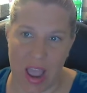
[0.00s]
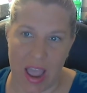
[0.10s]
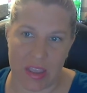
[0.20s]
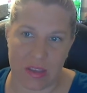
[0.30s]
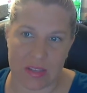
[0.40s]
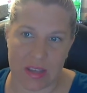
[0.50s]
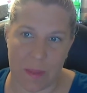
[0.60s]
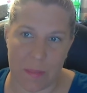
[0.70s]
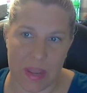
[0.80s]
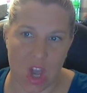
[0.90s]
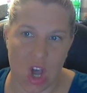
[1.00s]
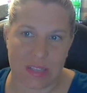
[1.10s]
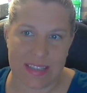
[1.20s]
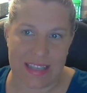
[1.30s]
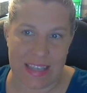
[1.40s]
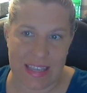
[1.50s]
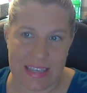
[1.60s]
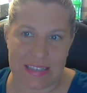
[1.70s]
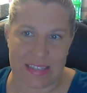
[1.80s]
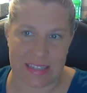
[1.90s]
I use a company called
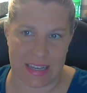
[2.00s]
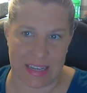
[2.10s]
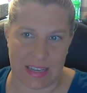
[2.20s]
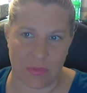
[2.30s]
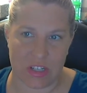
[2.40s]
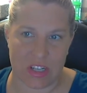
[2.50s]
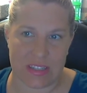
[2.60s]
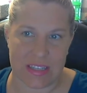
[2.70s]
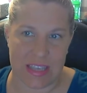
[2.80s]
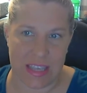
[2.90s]
eSig, which is